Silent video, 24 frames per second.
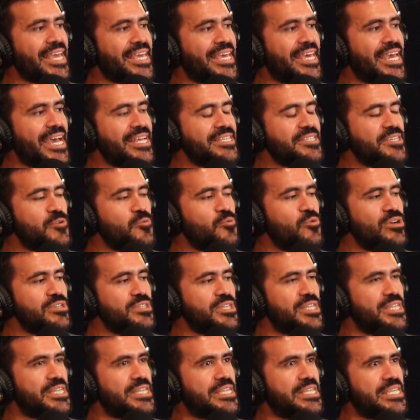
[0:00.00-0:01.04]
guess it
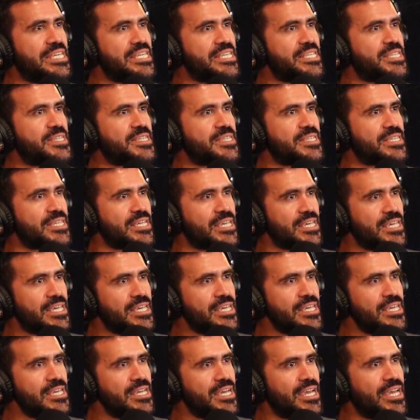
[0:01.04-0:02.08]
was in
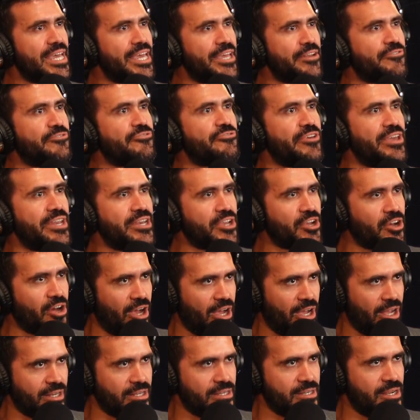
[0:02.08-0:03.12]
DC in
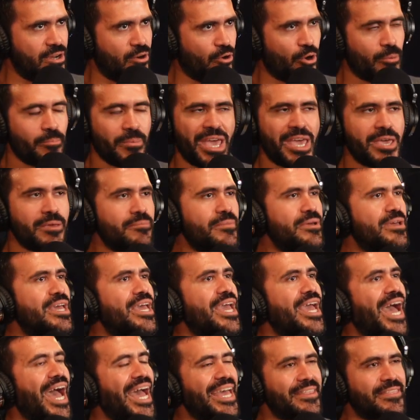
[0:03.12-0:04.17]
FinCon, or maybe
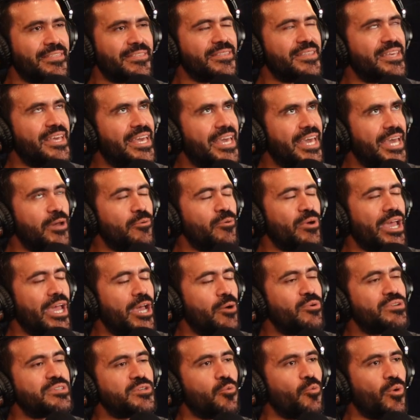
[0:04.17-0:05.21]

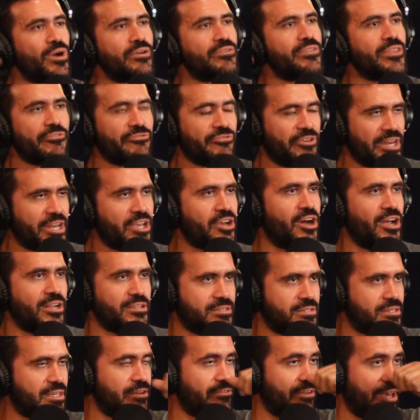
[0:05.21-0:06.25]
it was in one of the
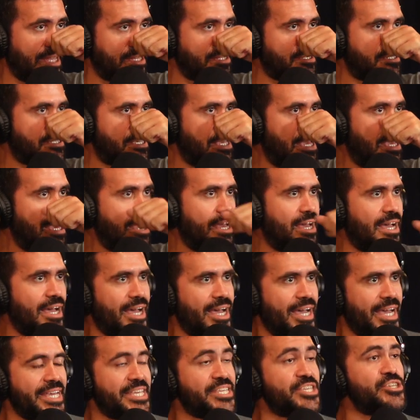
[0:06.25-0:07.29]
FinCon's events
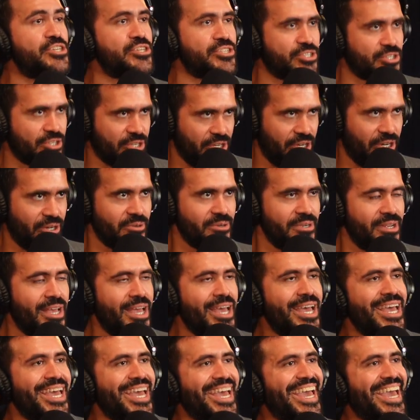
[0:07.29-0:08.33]
years ago.
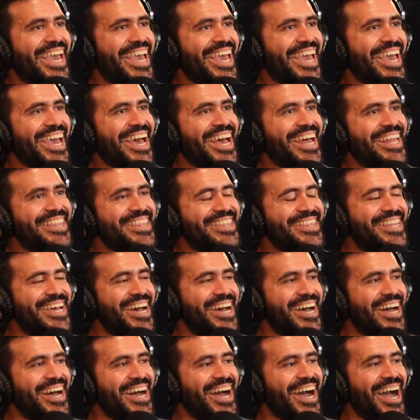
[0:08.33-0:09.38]
And
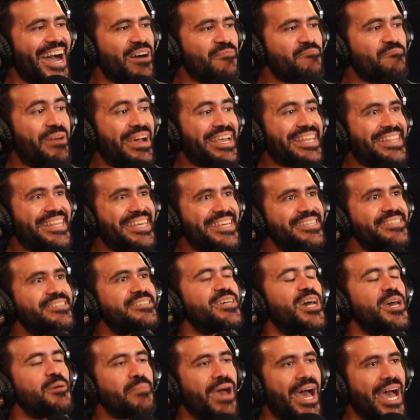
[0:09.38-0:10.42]
by this
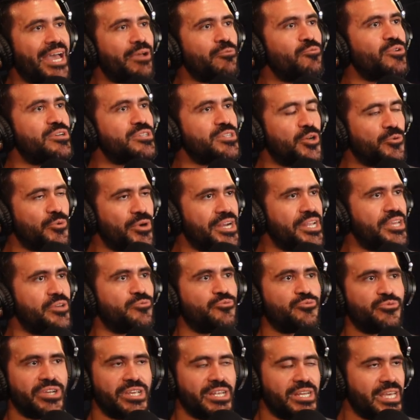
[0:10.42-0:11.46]
time, I was already
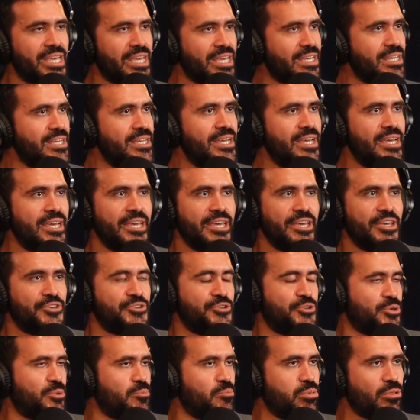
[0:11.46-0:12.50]
reading
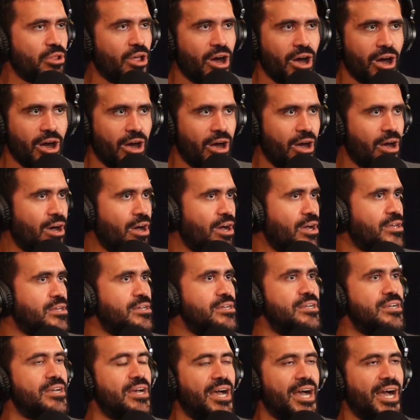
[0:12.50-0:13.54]
your
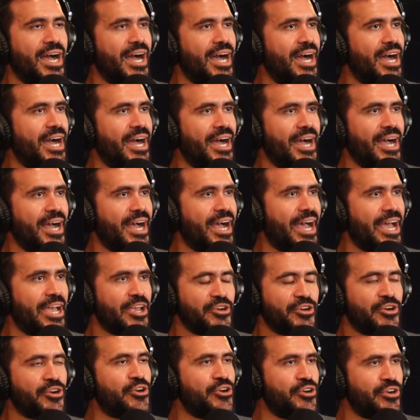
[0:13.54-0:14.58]
blog.
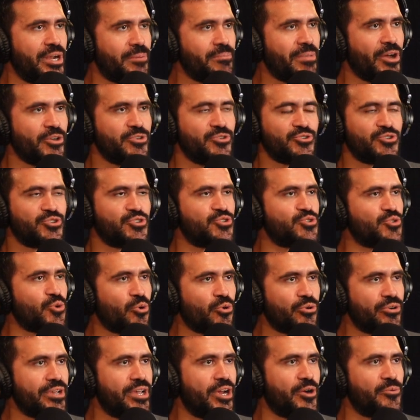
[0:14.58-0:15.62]
I heard about your
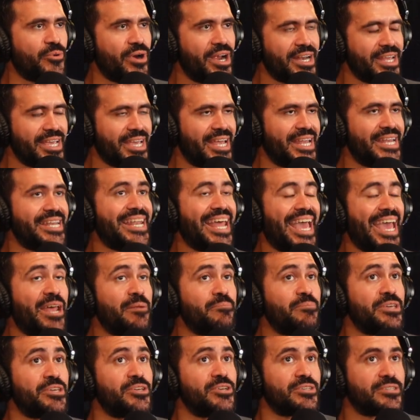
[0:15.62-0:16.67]
story already.
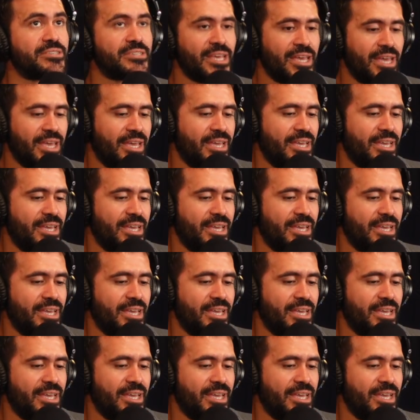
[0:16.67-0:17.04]
And because